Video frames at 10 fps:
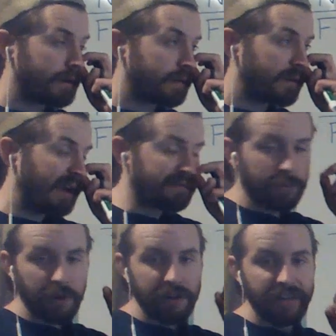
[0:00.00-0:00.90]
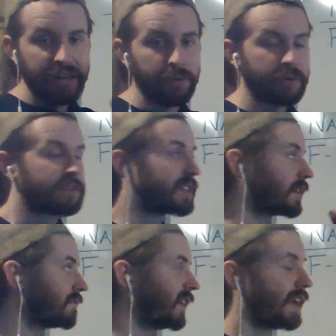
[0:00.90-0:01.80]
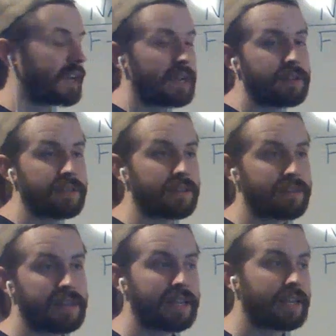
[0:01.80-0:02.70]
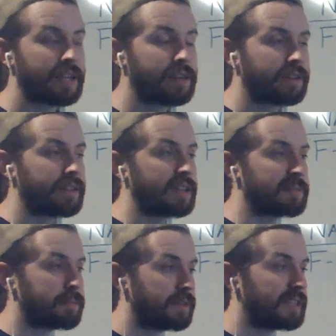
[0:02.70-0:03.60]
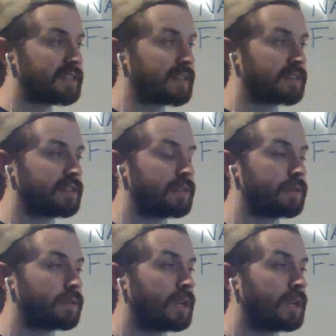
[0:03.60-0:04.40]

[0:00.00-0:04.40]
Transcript: F word, in order to convey the thing that is pleasing to you.